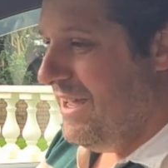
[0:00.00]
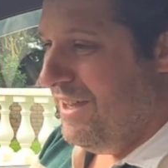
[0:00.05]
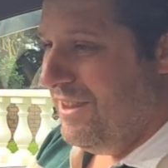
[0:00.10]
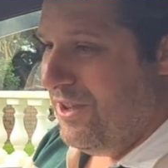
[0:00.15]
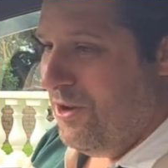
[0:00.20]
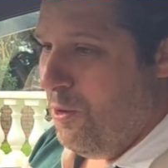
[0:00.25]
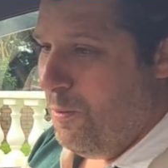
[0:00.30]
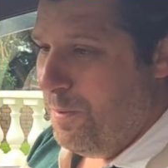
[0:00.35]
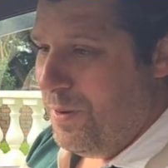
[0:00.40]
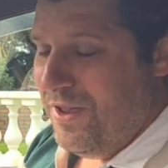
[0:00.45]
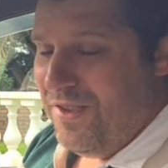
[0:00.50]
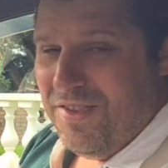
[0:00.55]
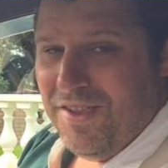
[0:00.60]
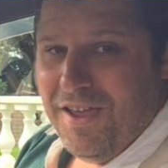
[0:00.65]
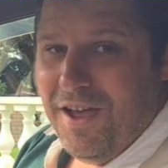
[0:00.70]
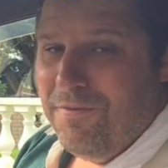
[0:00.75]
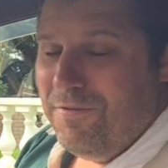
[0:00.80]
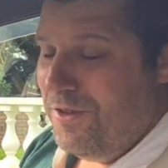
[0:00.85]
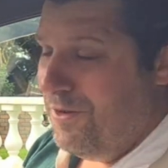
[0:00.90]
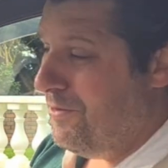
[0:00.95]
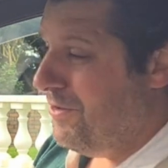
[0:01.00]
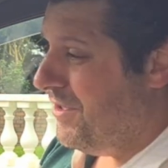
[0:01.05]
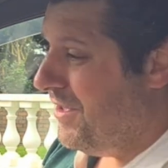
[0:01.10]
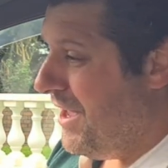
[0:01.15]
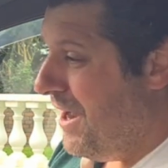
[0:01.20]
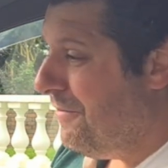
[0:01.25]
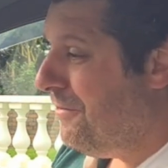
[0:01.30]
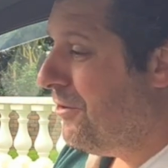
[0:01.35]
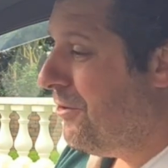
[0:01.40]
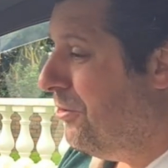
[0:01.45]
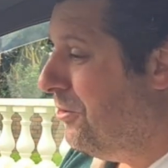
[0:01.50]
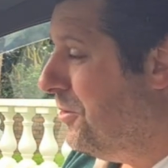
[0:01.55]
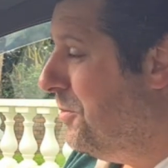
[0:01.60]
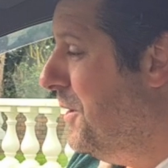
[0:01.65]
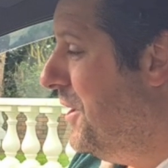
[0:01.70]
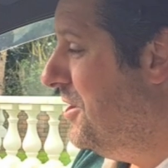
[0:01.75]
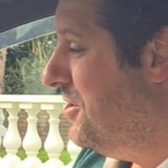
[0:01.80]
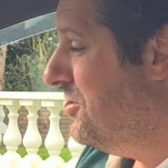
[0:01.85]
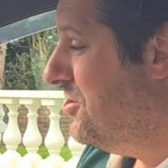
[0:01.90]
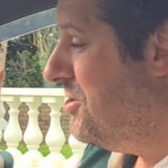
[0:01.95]
The OPC obviously was never going to
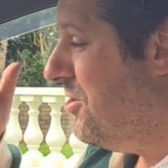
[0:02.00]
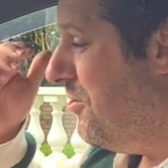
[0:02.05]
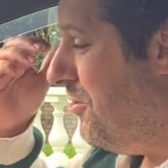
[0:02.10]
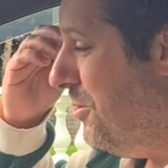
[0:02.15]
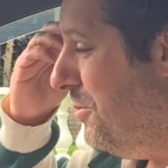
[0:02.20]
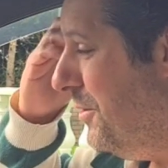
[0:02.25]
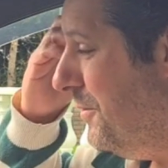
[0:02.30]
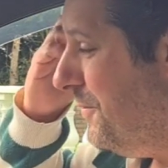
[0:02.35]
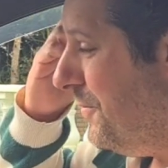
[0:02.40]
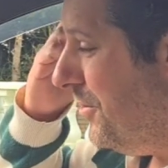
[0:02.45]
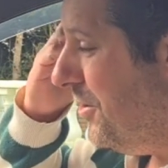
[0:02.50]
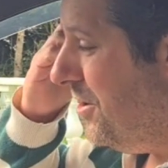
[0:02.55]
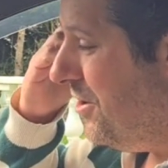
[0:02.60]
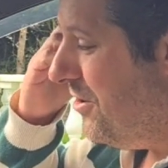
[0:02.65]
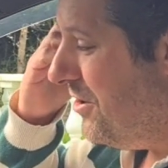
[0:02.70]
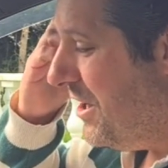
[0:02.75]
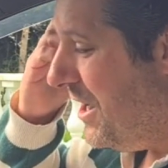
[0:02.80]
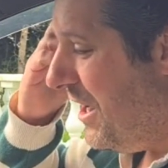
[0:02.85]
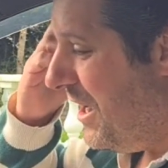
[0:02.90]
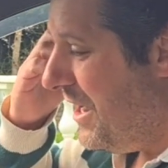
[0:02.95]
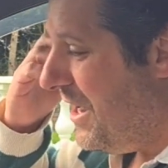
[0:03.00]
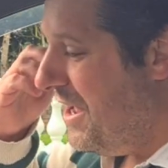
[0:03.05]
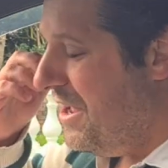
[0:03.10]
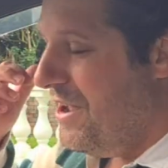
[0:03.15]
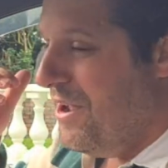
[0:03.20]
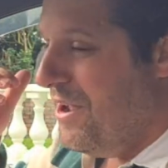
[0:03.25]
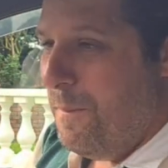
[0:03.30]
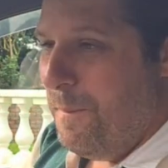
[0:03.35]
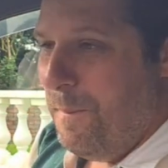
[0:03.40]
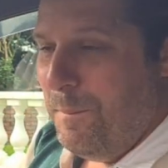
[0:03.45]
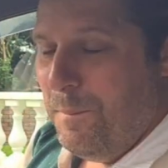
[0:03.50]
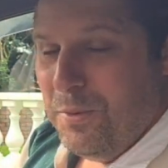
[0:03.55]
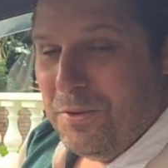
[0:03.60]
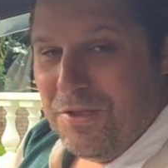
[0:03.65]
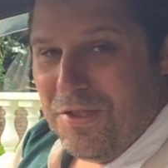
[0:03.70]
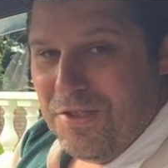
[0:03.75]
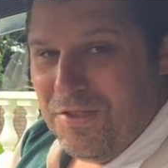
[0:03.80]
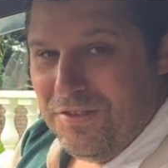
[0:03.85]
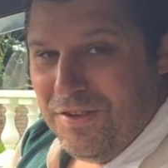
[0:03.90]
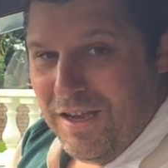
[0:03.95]
be insurable for a young guy, but
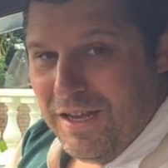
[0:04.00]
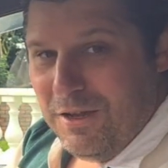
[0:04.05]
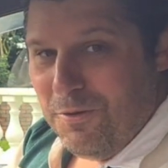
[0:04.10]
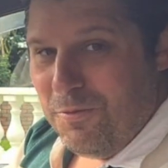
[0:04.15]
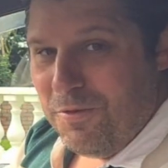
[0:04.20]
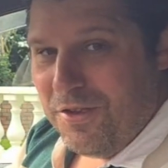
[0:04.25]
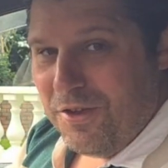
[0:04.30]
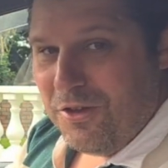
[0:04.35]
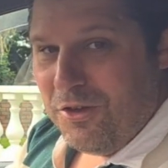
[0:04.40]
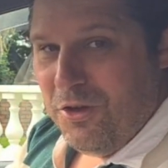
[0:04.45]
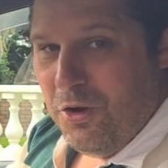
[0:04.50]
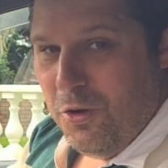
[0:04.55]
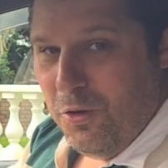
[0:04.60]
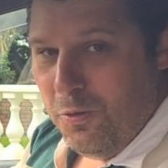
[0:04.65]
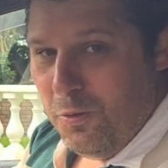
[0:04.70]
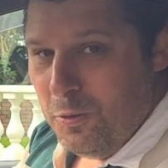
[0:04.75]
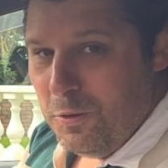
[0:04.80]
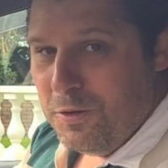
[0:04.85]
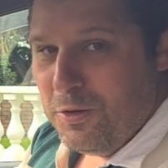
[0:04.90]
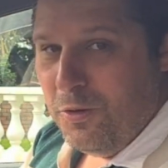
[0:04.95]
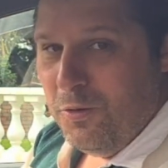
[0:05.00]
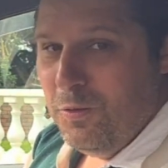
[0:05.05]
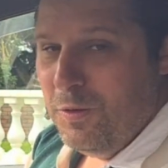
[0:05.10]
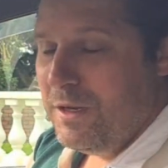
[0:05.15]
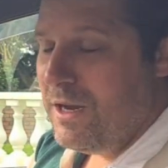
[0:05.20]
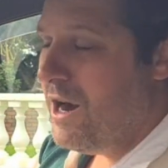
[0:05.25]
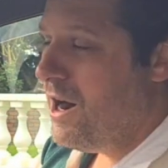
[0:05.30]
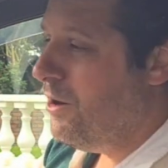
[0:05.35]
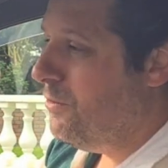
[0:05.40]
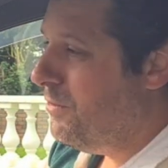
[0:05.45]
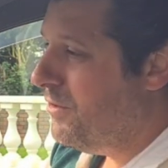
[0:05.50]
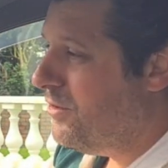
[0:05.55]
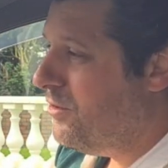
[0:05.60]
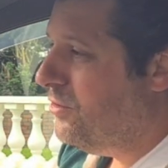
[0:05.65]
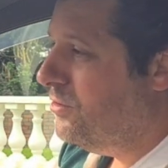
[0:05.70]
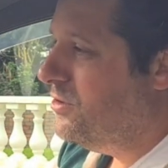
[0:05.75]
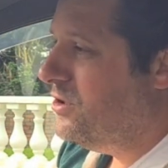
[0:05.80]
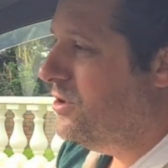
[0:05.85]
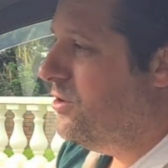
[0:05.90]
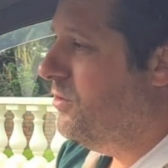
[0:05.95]
still it was a cool car. It was
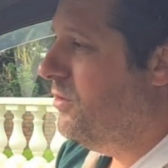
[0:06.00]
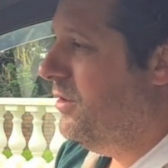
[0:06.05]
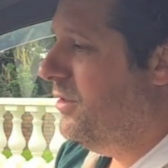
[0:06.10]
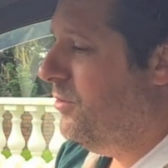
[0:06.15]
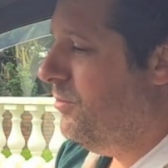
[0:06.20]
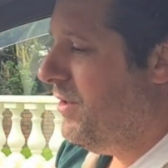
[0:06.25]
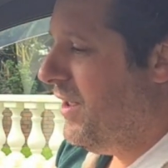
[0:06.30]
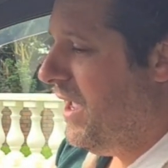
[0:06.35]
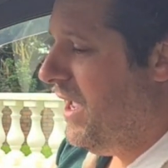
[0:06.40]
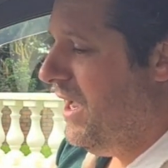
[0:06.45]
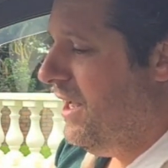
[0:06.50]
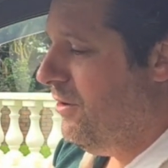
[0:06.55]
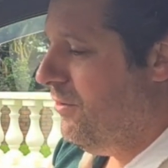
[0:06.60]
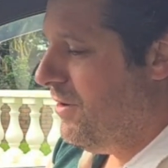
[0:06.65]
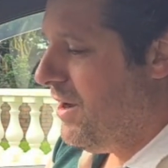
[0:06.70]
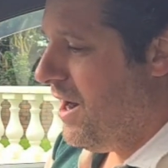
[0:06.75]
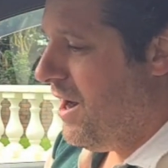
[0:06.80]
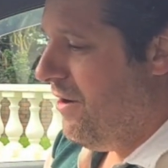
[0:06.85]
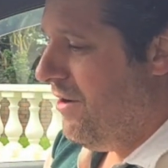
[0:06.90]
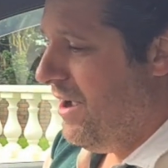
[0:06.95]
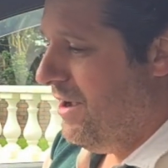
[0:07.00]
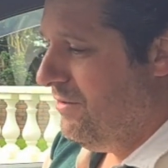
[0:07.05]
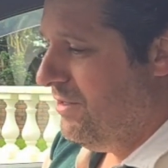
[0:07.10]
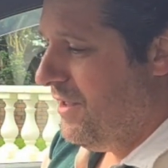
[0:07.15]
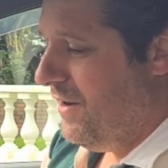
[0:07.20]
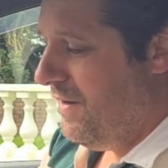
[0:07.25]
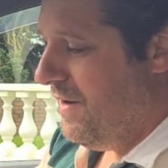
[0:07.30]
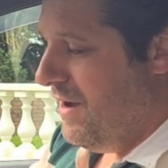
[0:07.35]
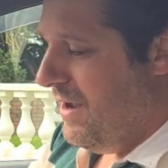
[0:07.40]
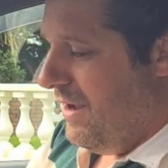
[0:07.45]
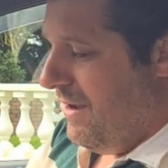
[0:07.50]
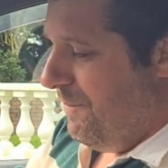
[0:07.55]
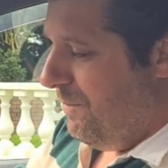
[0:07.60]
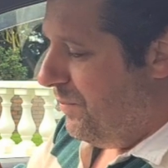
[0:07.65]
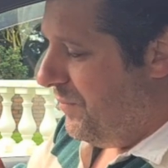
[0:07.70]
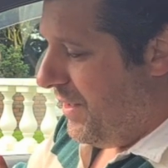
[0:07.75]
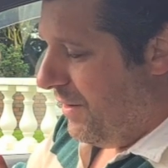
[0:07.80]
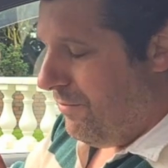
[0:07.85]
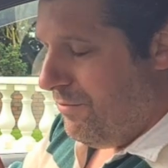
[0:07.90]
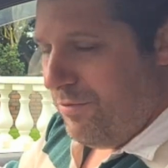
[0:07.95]
good to know that there was a Halo car out there
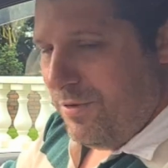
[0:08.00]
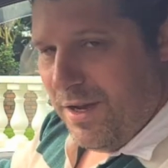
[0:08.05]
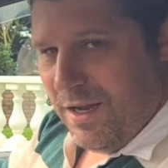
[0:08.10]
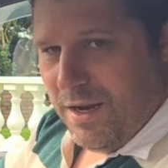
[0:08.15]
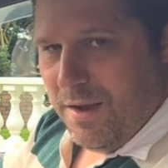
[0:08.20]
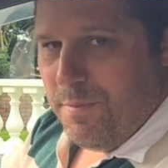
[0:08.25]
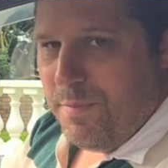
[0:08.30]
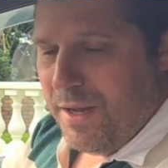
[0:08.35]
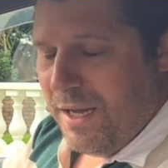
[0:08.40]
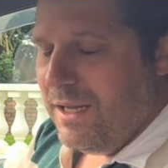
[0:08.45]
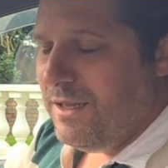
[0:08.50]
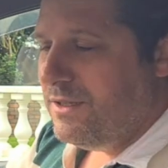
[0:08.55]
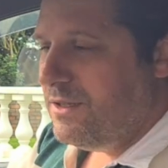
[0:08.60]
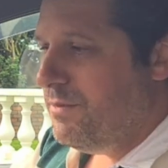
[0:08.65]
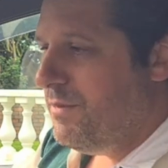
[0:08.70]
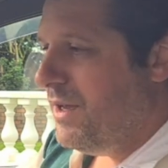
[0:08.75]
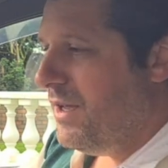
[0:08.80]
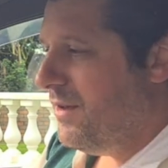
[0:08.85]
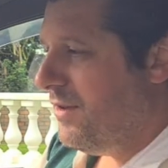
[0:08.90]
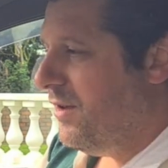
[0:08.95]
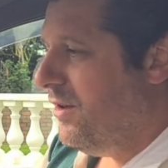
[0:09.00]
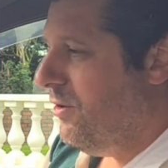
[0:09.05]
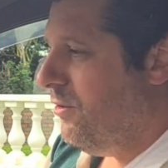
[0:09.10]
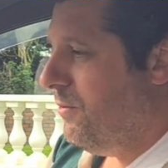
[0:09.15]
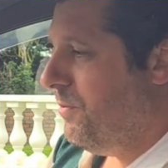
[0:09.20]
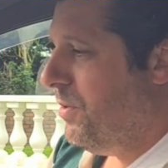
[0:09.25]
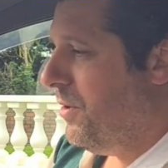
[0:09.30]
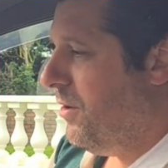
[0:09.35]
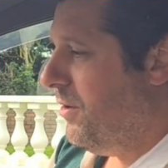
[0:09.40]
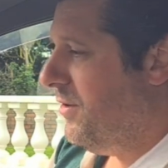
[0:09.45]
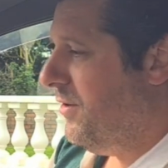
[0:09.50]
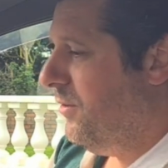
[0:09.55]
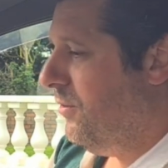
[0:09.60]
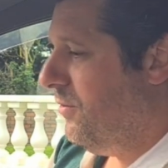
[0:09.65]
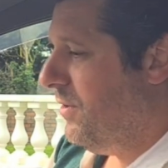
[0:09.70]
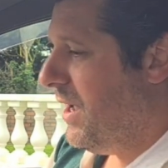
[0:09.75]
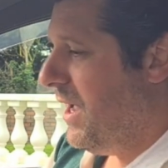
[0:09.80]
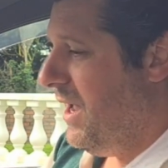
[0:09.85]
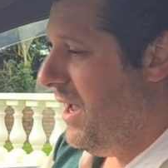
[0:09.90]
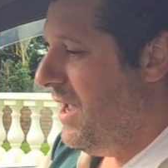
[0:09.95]
that really appealed to me as a young person,
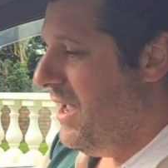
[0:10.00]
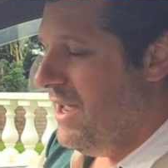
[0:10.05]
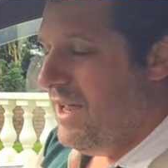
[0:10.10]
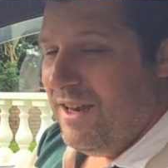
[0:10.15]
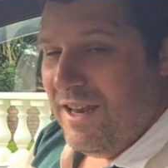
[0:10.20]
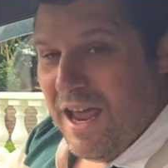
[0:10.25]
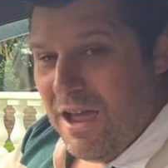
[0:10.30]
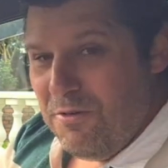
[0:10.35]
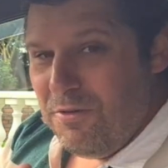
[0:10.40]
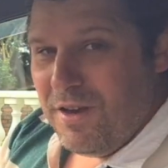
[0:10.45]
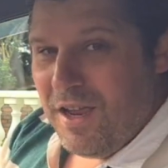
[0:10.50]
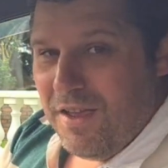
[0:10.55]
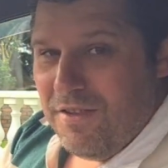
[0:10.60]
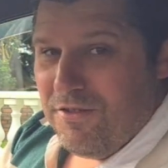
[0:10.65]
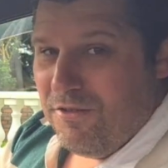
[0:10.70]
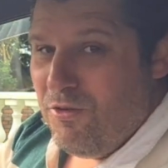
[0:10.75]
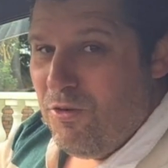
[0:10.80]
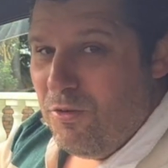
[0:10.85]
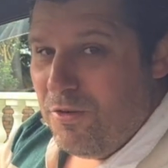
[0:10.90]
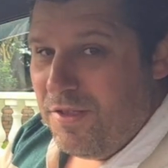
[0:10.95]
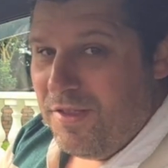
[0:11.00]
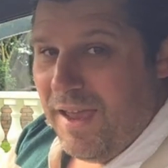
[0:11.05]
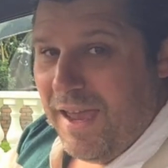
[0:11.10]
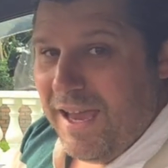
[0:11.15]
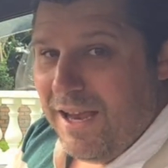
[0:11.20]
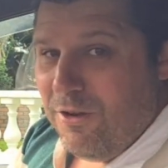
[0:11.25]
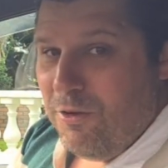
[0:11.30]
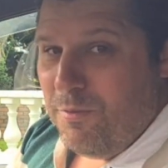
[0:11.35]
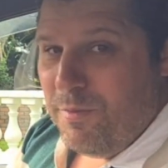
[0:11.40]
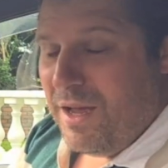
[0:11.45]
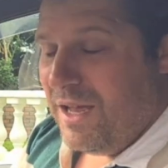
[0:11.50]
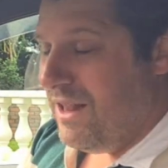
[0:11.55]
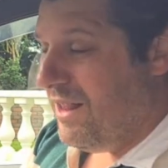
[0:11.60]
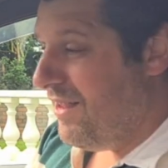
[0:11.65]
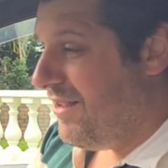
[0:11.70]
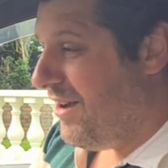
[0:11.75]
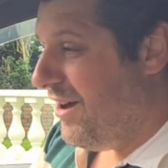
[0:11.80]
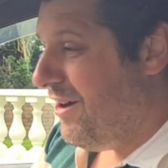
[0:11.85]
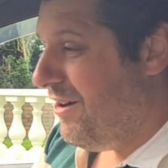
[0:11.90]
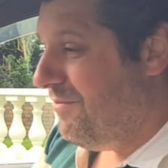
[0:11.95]
okay? Nowadays, of course, the Halo
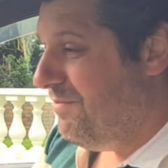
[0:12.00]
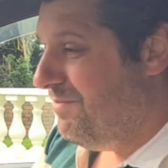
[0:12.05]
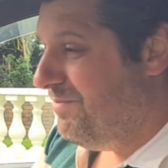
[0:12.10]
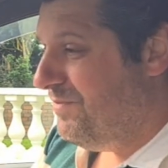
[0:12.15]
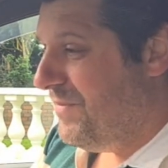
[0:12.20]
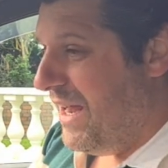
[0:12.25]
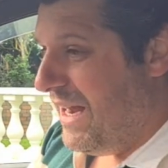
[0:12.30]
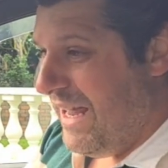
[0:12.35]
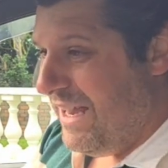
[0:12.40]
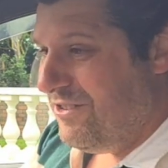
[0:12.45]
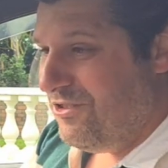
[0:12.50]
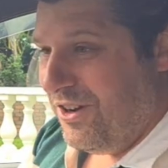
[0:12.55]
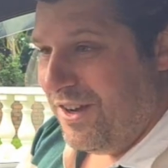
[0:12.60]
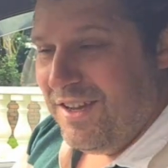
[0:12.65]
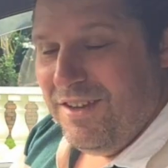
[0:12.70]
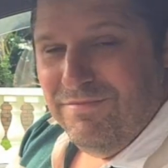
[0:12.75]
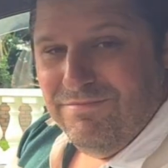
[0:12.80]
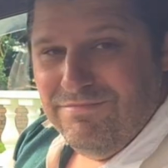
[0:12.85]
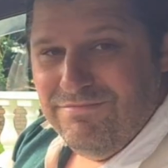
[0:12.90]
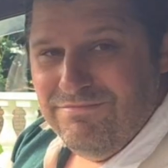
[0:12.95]
models are electric.